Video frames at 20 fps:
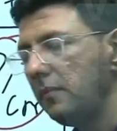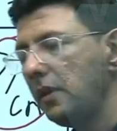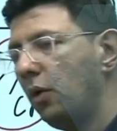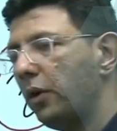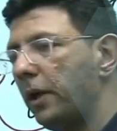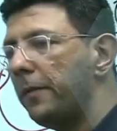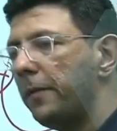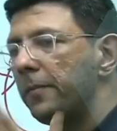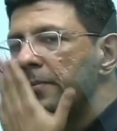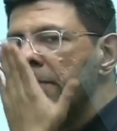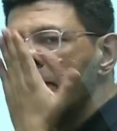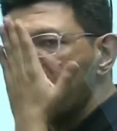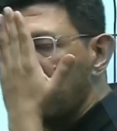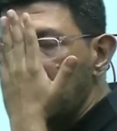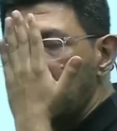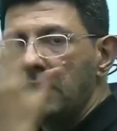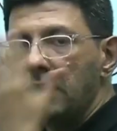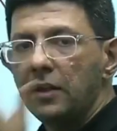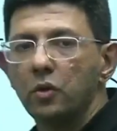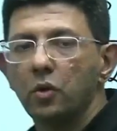Okay,
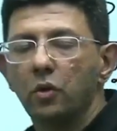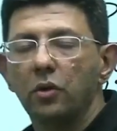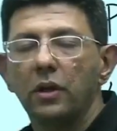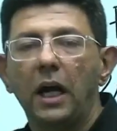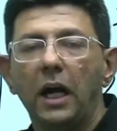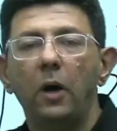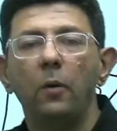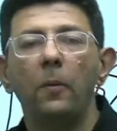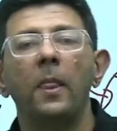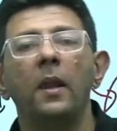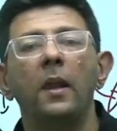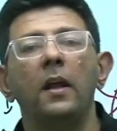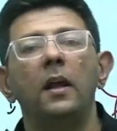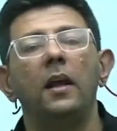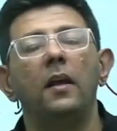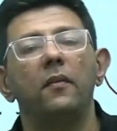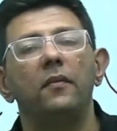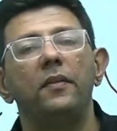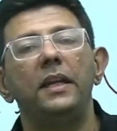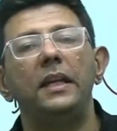so now
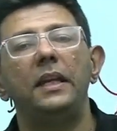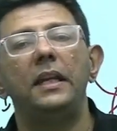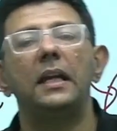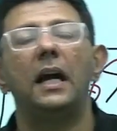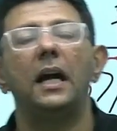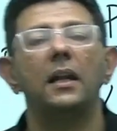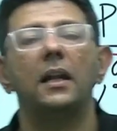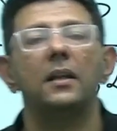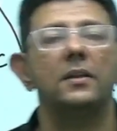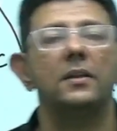we are